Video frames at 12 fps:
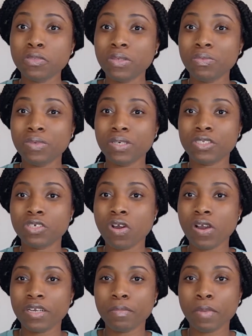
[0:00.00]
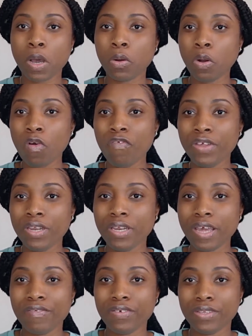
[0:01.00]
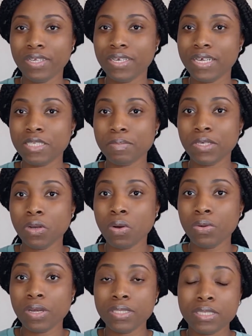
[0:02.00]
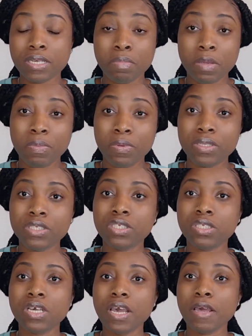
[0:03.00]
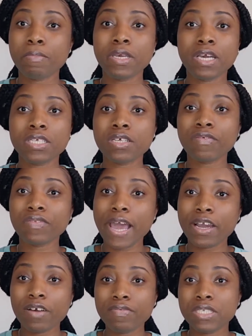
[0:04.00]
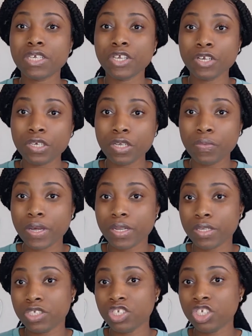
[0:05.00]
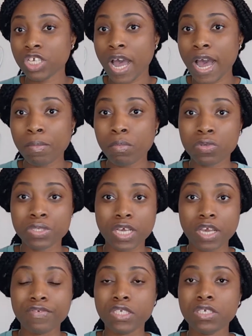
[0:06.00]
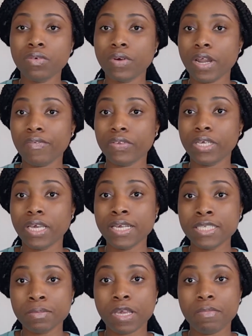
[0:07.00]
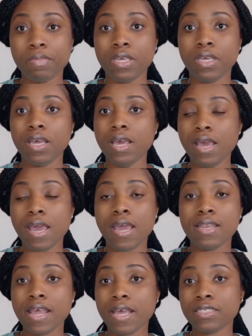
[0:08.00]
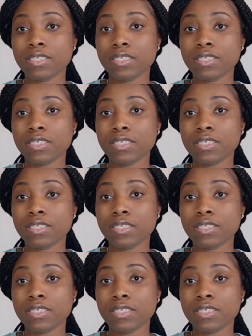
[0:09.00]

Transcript: when we're talking about COVID and everything that's been going on, some people it's because of lack of security, whether it's job or safety or whatever the case might be. And